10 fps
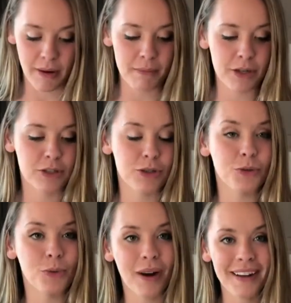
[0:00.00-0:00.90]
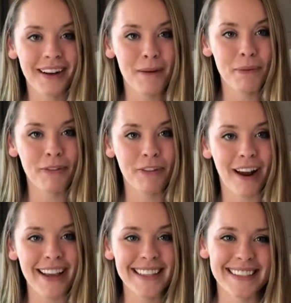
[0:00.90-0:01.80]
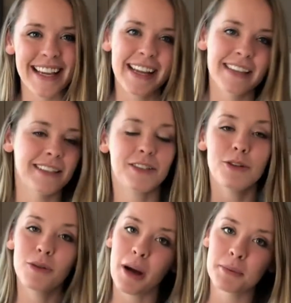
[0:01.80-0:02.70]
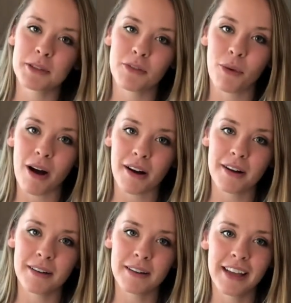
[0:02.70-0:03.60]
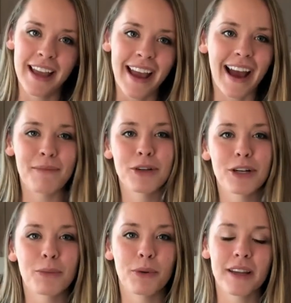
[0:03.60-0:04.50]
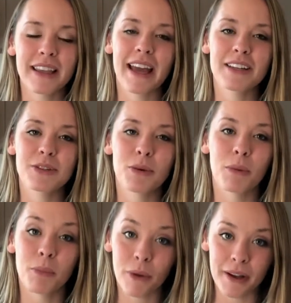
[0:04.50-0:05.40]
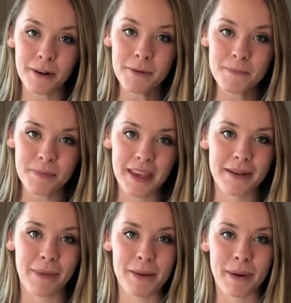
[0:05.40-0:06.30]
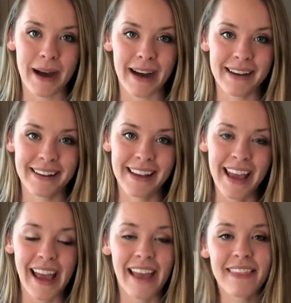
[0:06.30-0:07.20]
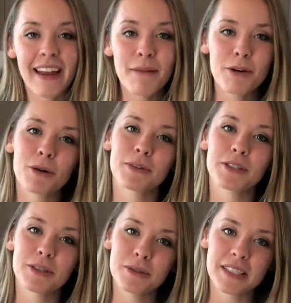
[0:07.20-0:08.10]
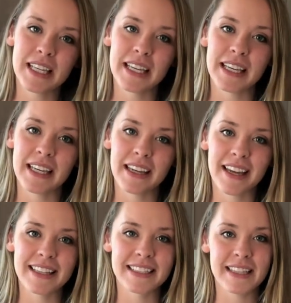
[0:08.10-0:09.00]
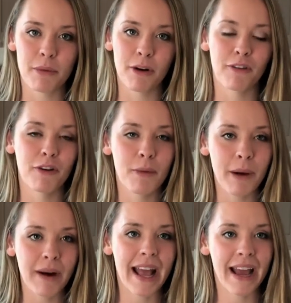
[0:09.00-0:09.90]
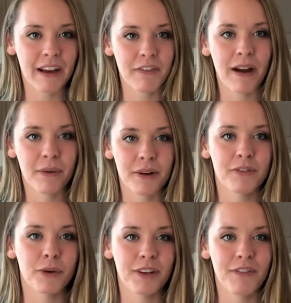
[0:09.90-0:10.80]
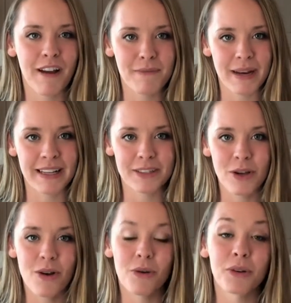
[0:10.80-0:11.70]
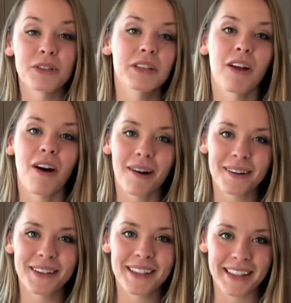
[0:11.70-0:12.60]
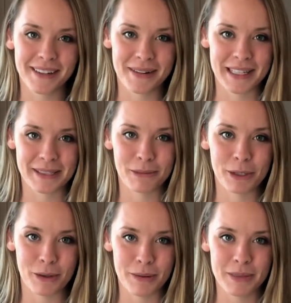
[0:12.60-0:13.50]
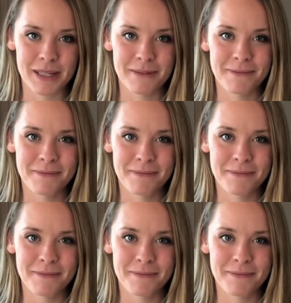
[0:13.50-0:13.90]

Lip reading: So I'm gonna do 1 cup of rice to 2 cups of water. I'm gonna bring that to a boil in my pot, and then I'm gonna reduce the heat and simmer for about a half hour, 45 minutes, or until all the liquid is absorbed.